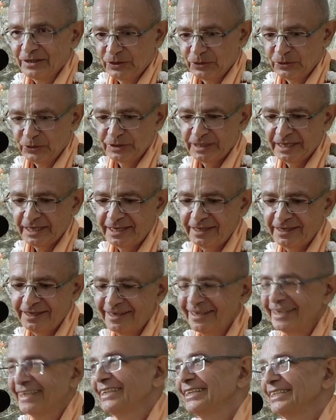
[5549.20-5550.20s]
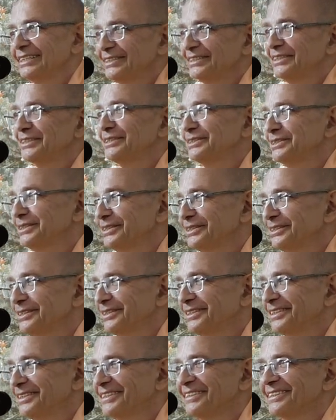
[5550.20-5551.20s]
Okay, I guess that's it.
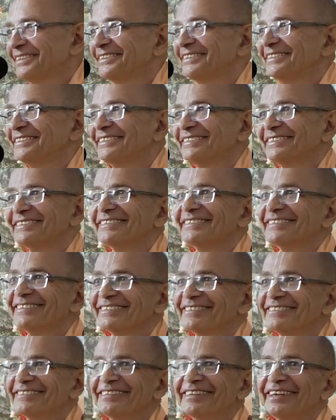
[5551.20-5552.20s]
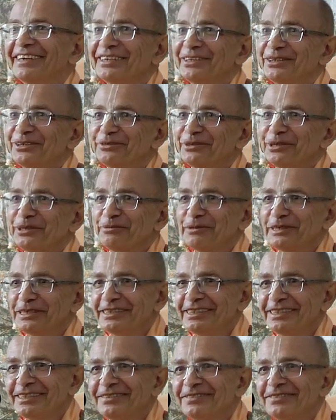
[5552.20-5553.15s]
Thank you very much.